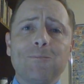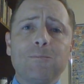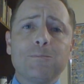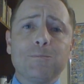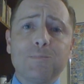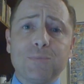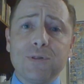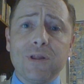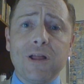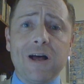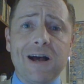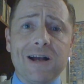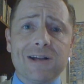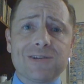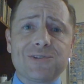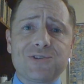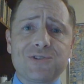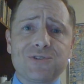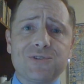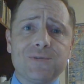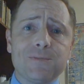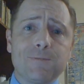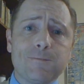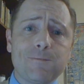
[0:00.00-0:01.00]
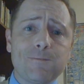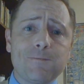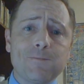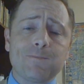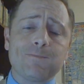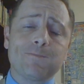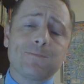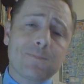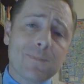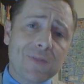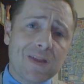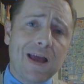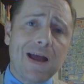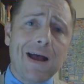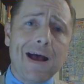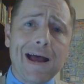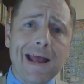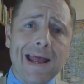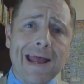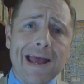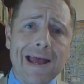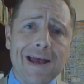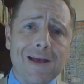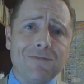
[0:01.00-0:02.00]
Plus, I
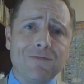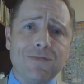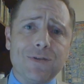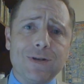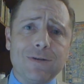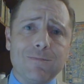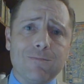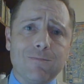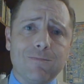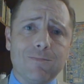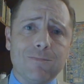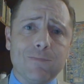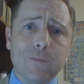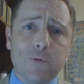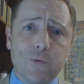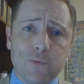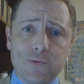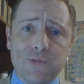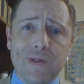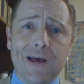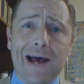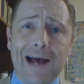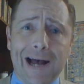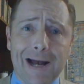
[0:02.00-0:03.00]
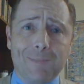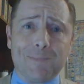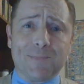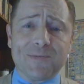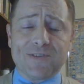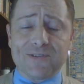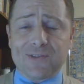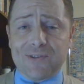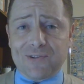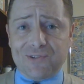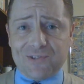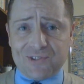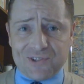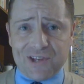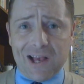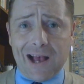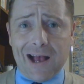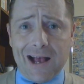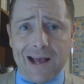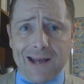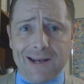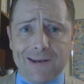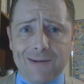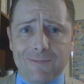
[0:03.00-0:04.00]
have it on the opposite
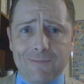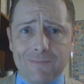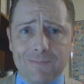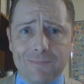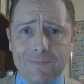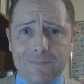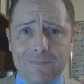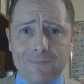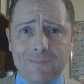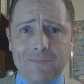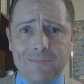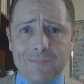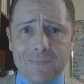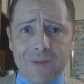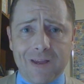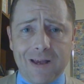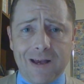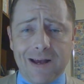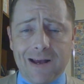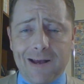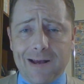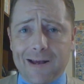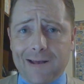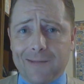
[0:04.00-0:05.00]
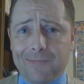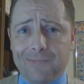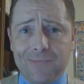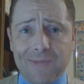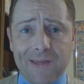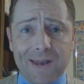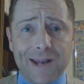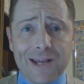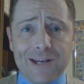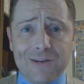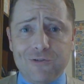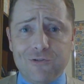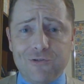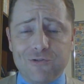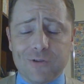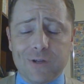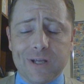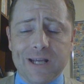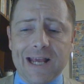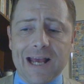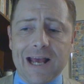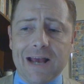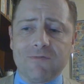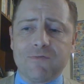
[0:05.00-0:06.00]
side uh, than I usually
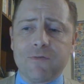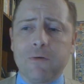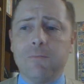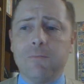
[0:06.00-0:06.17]
have.